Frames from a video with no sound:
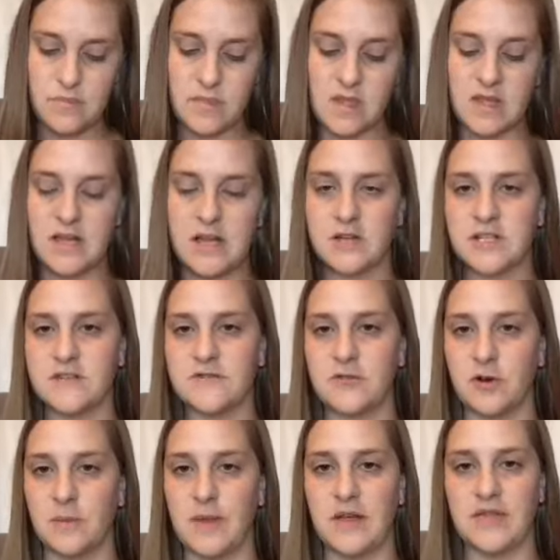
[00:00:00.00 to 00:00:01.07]
Here's the
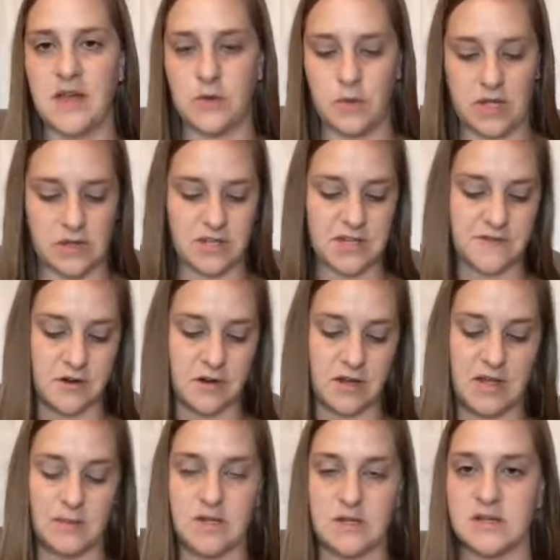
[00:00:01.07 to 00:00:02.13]
format that we used for our
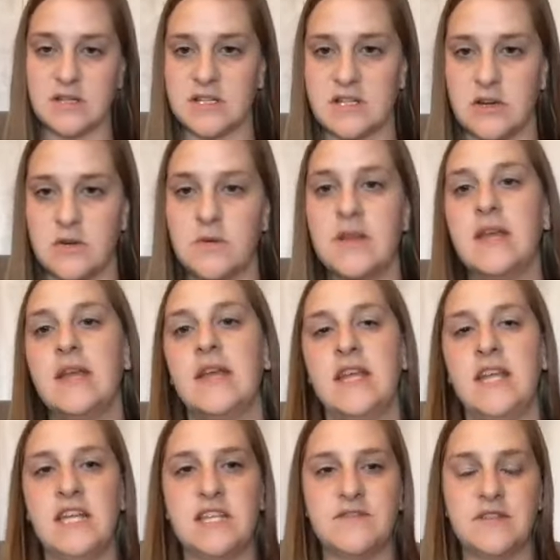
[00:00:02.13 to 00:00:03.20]
email. So
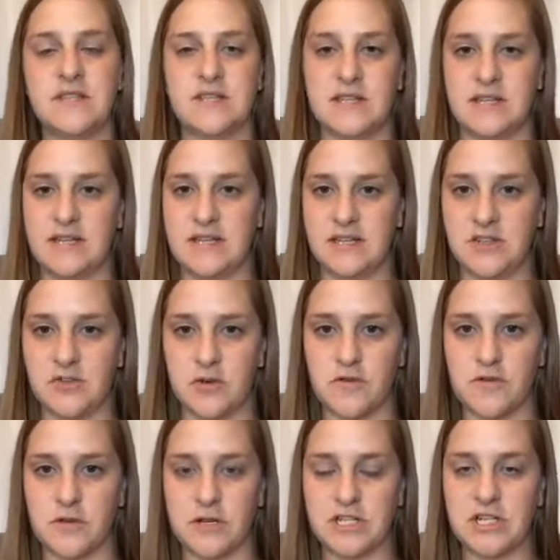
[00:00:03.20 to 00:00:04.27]
each of us did an intro
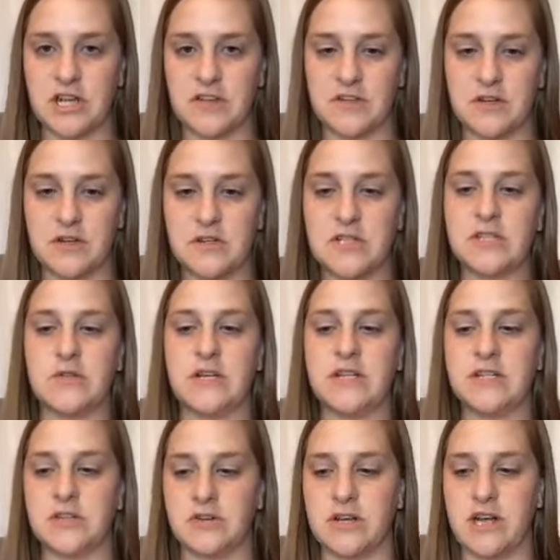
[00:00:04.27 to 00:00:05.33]
for each other. So I
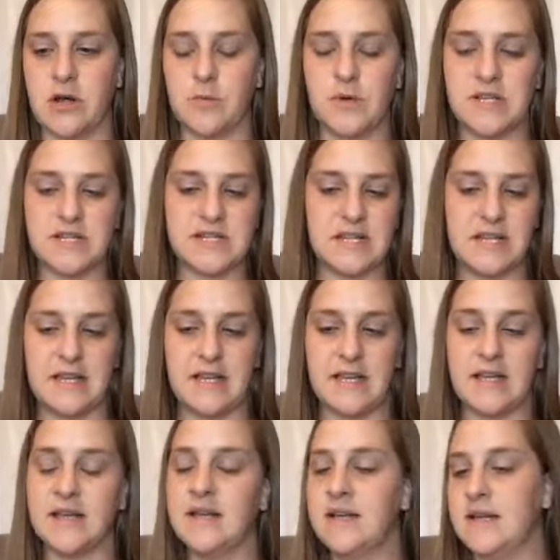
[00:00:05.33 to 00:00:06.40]
started out by
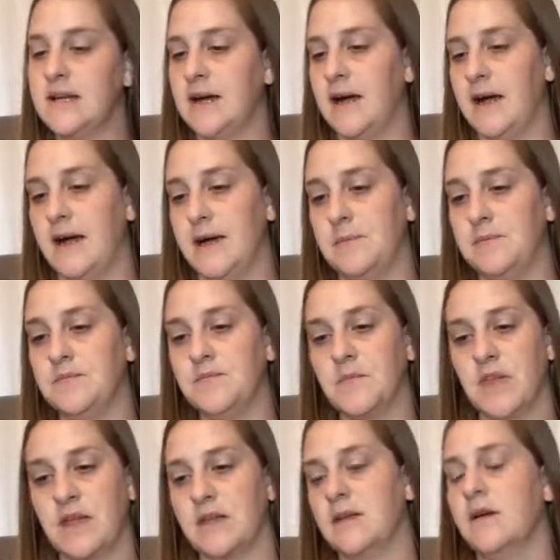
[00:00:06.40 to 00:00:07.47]
saying,
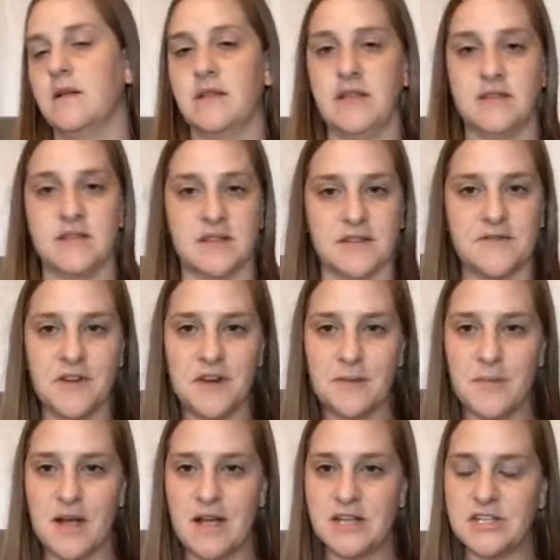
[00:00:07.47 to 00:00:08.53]
like, Aaliyah is a good friend of
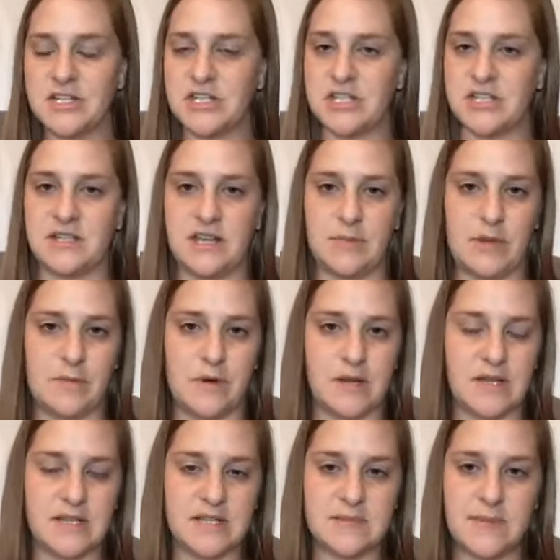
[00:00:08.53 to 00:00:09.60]
mine. She's an email
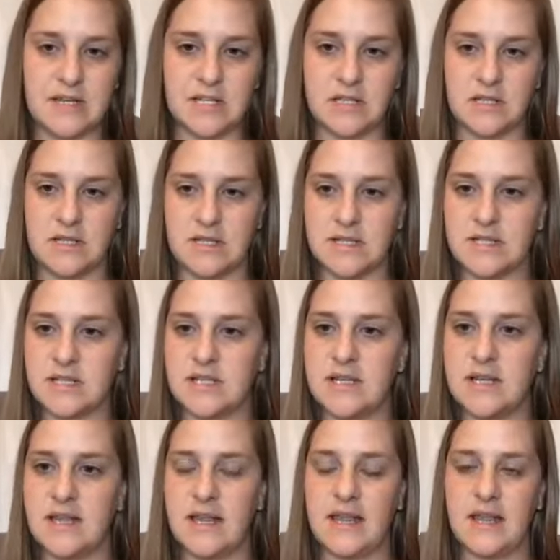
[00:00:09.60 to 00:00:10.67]
marketing specialist.
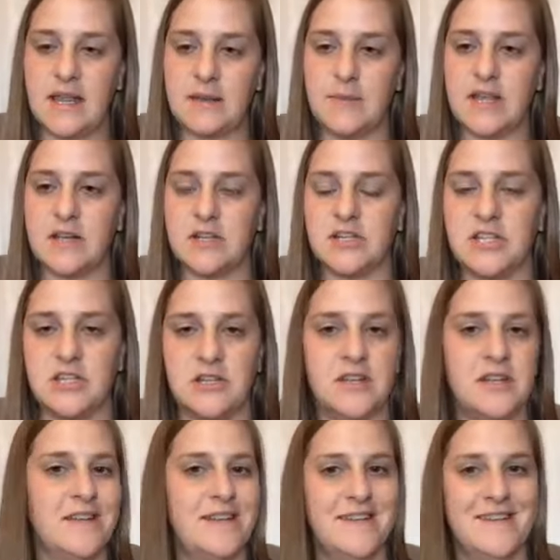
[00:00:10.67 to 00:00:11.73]
And because she
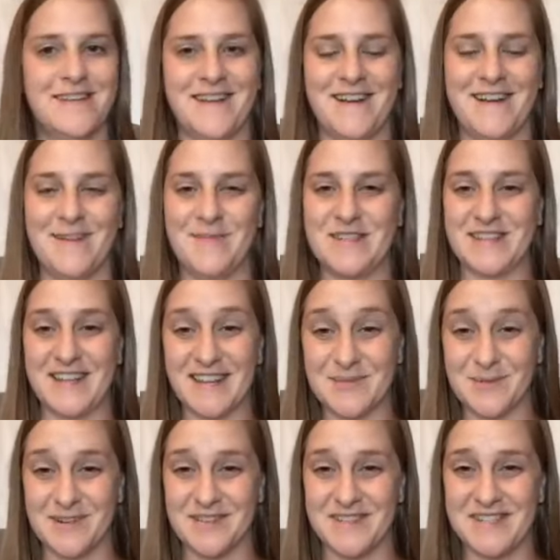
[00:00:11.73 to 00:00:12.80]
is an
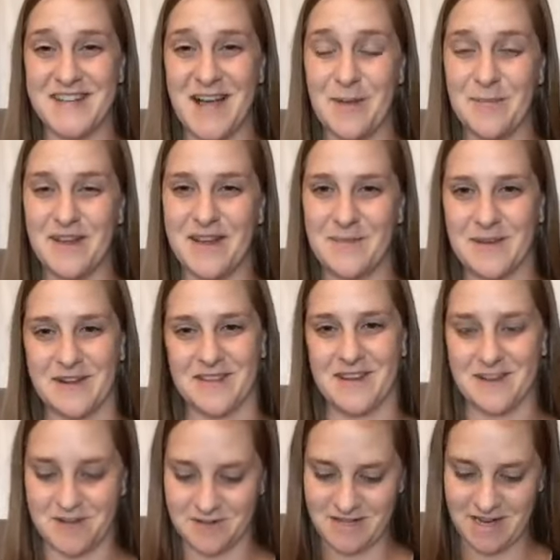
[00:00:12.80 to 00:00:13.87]
expert on this topic, I'm going to let
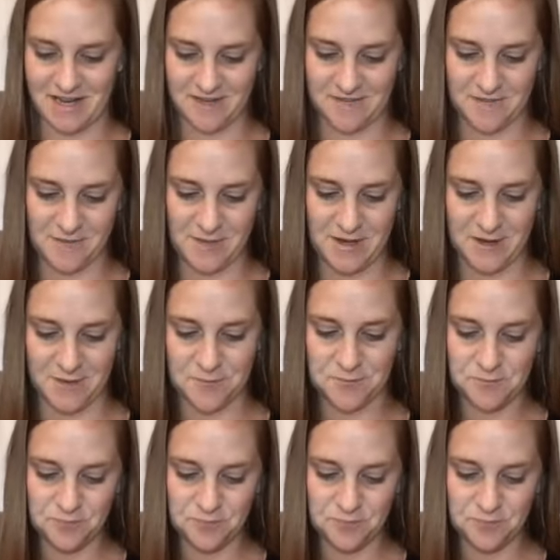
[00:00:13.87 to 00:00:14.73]
her take it from here.